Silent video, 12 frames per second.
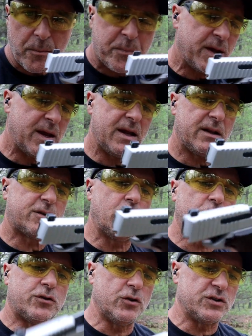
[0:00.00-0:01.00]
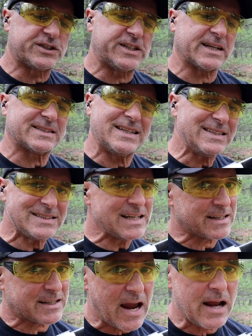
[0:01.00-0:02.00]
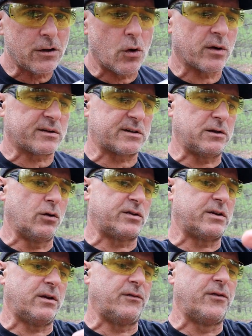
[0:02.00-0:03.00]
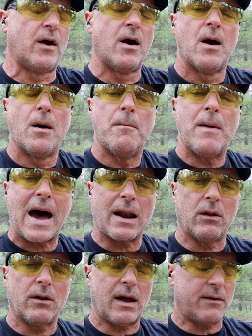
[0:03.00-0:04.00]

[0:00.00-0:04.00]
the P226. This is a Talo exclusive model.